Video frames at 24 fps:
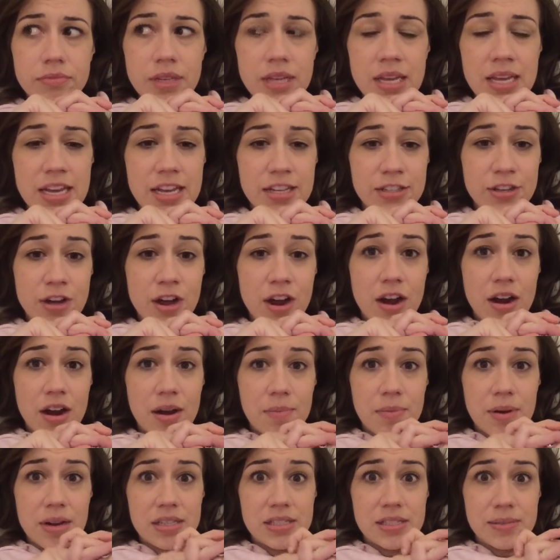It's hard,
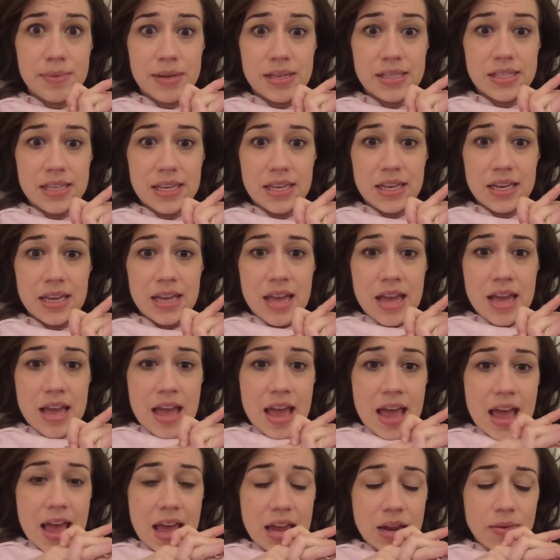but it's amazing.
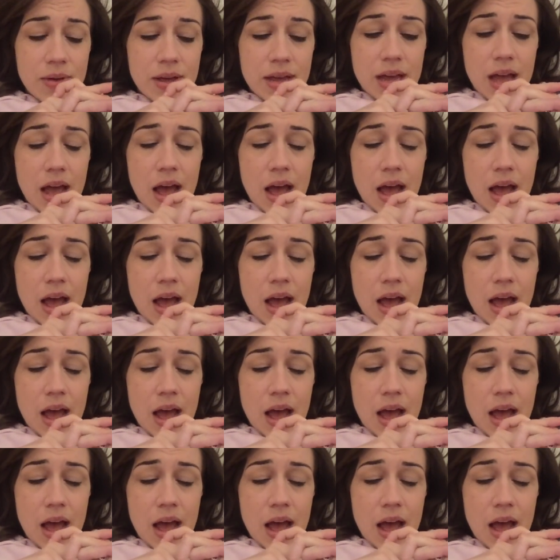Anyway,